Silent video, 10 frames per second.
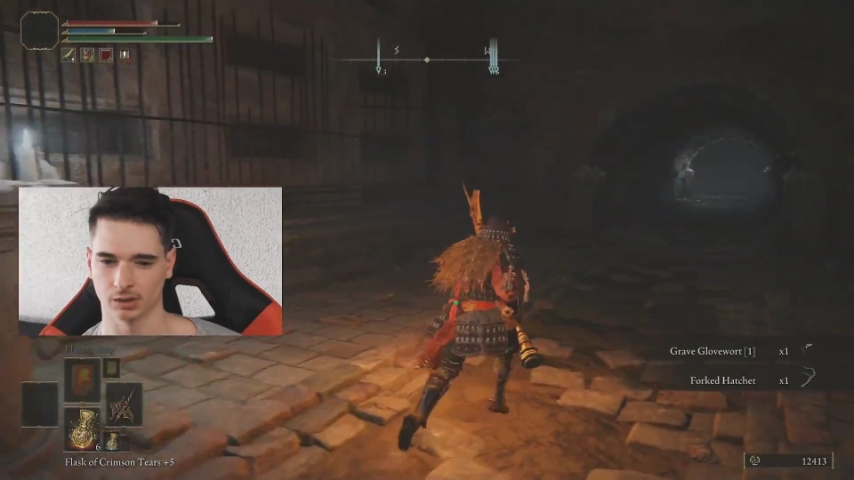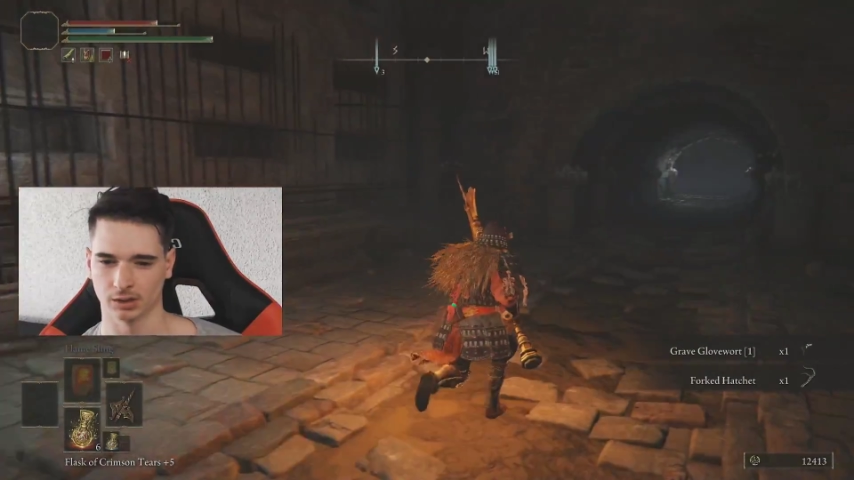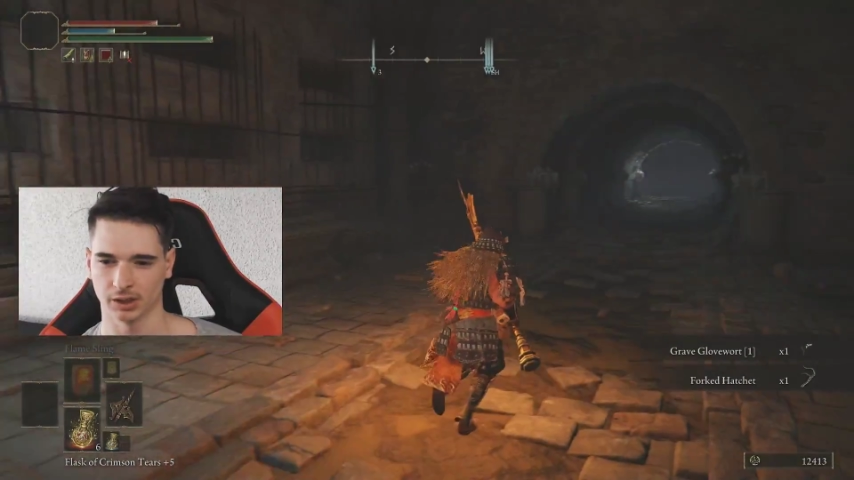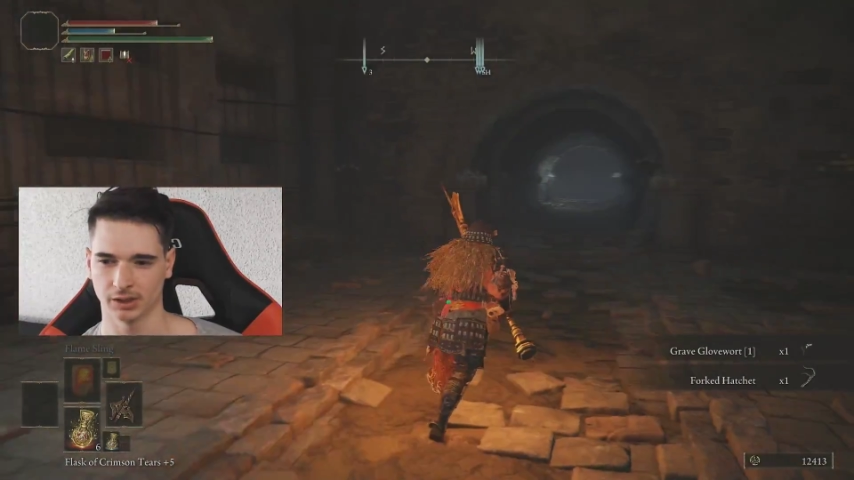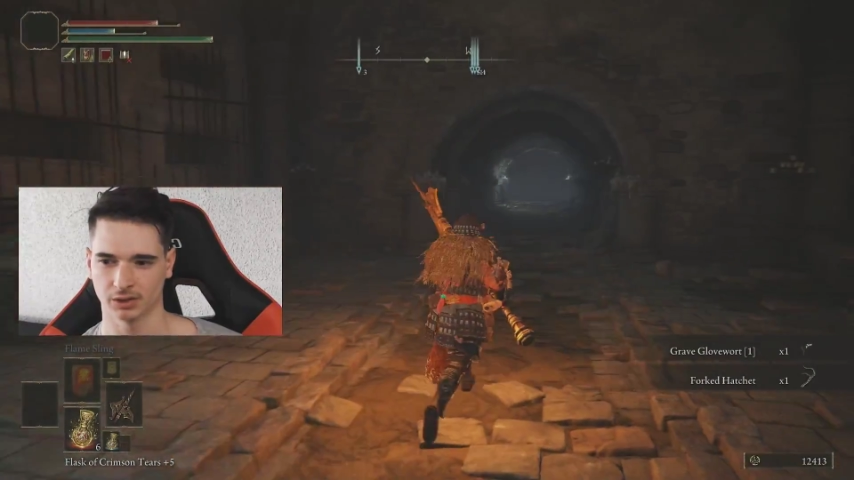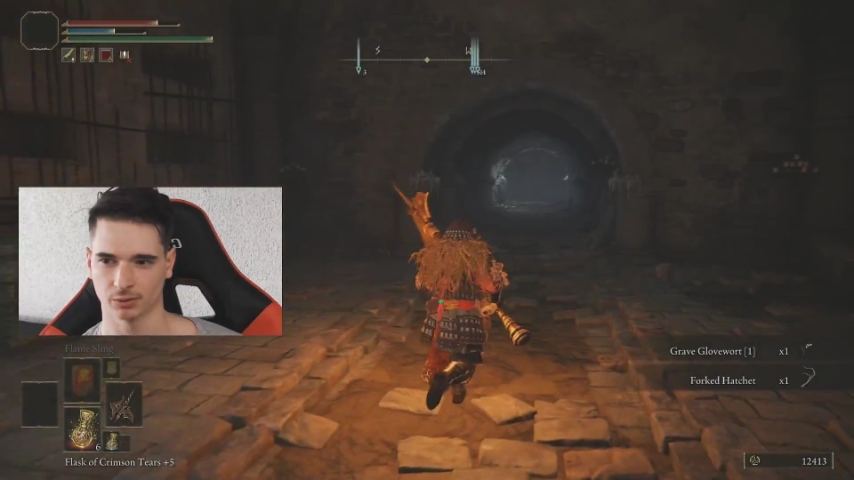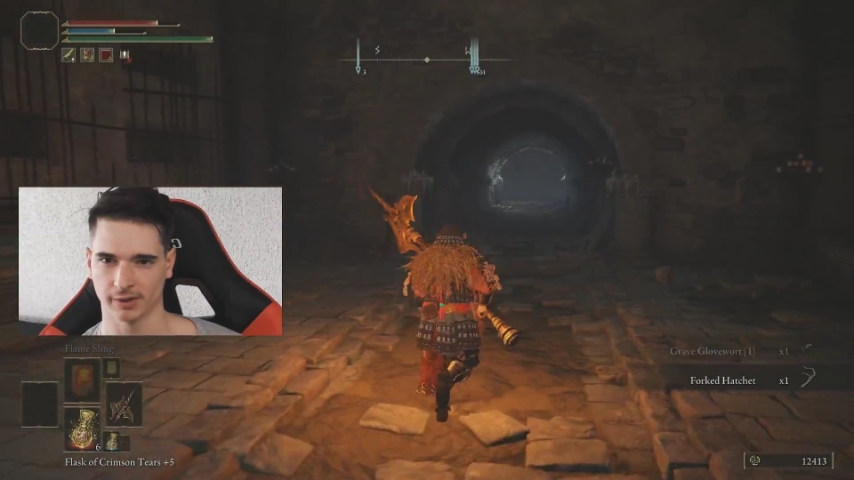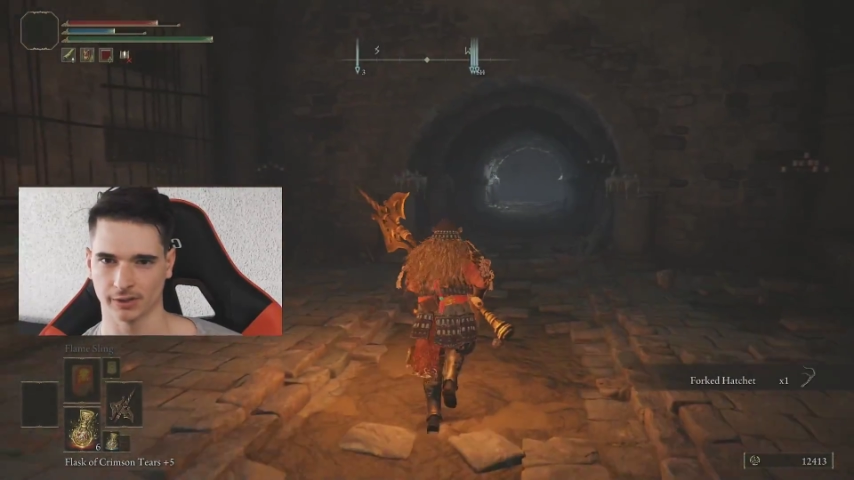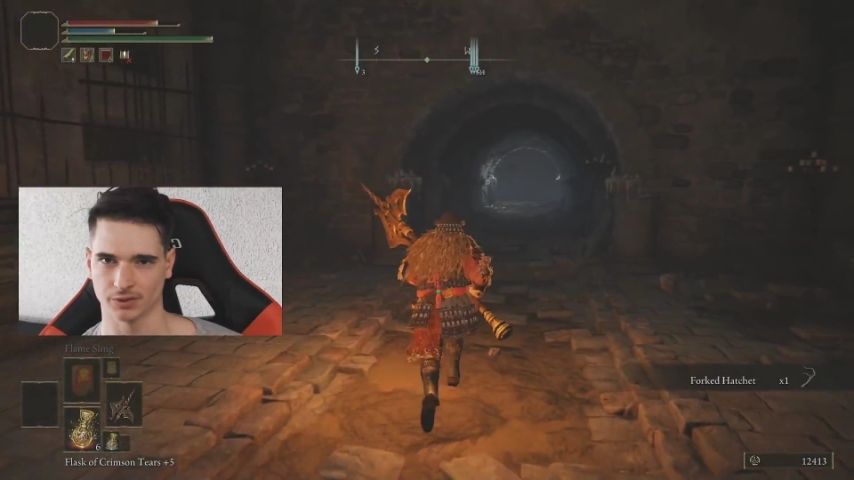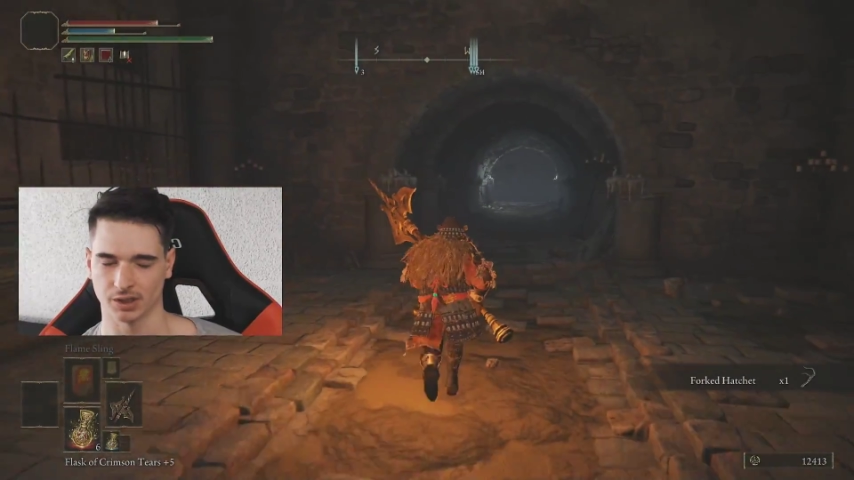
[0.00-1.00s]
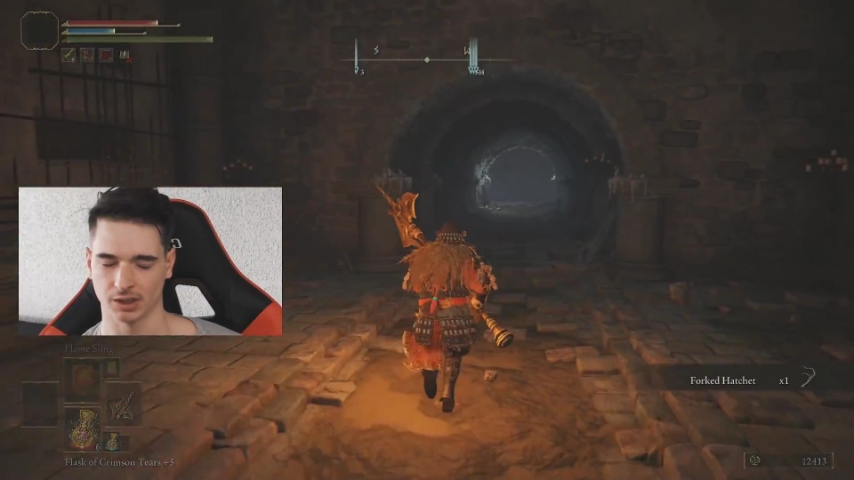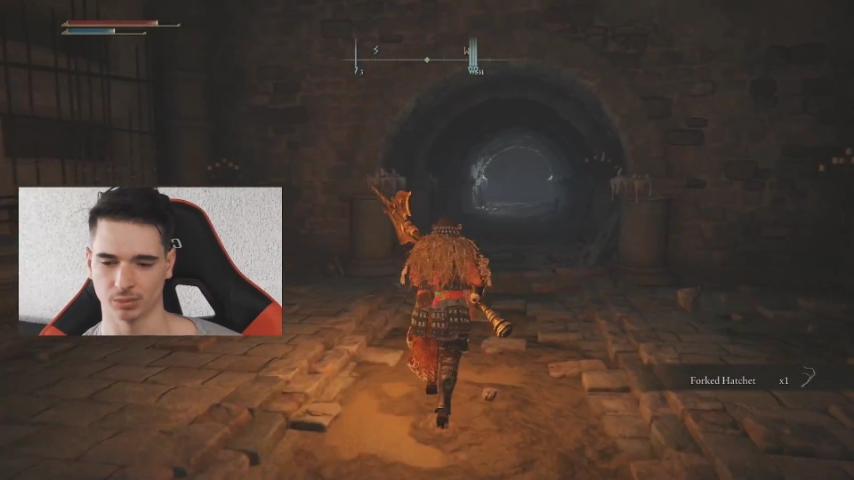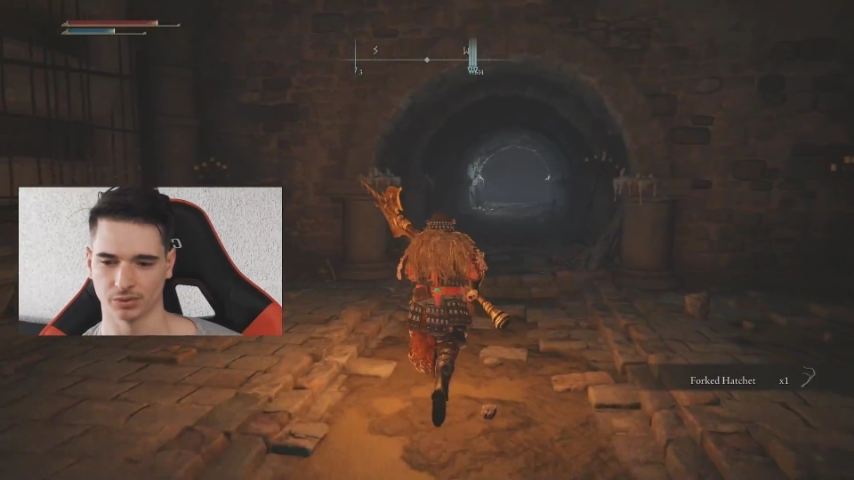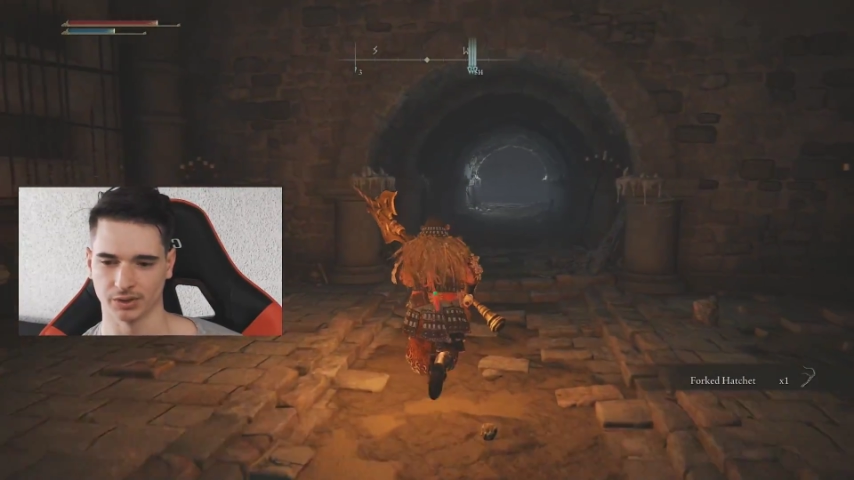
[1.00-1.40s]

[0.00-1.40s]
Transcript: lady in the round table